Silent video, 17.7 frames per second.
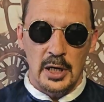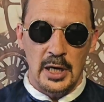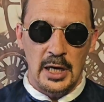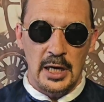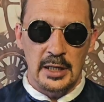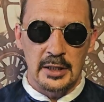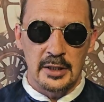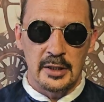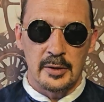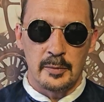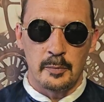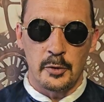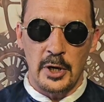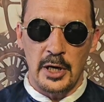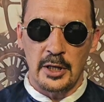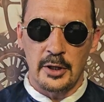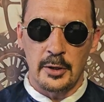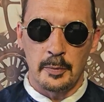and
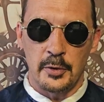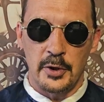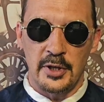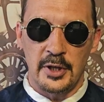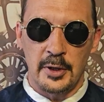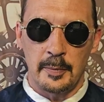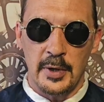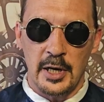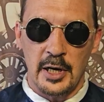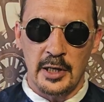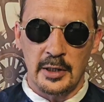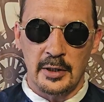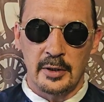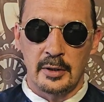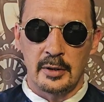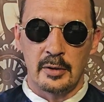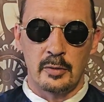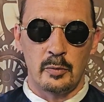break the breathing pattern.
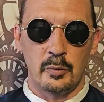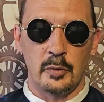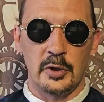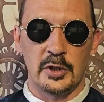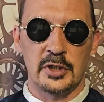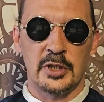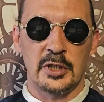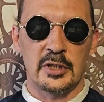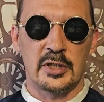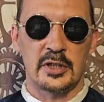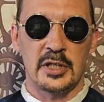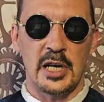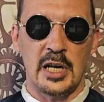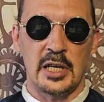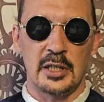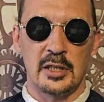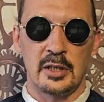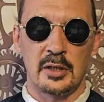We
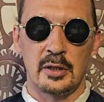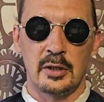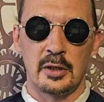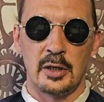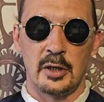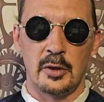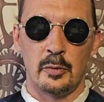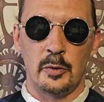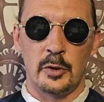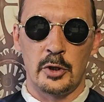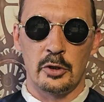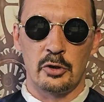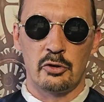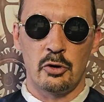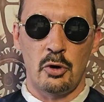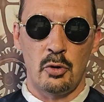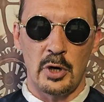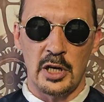stand, we
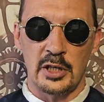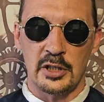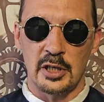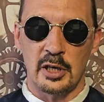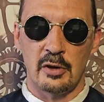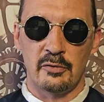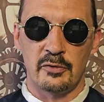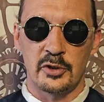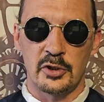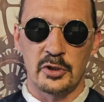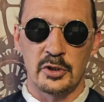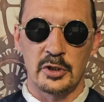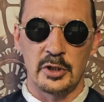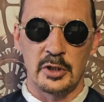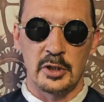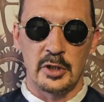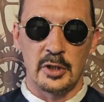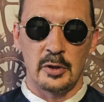control ourselves,
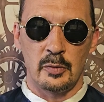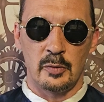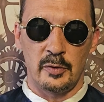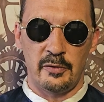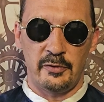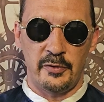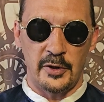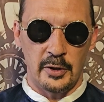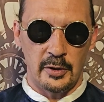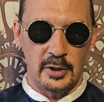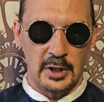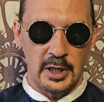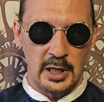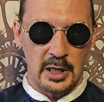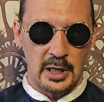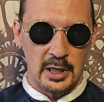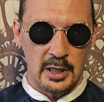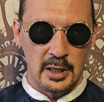we feel
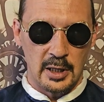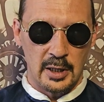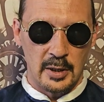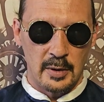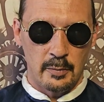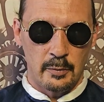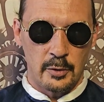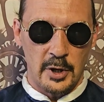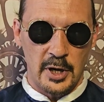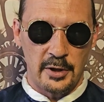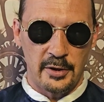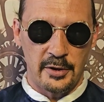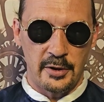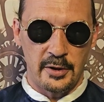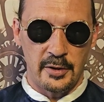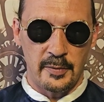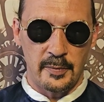our breath,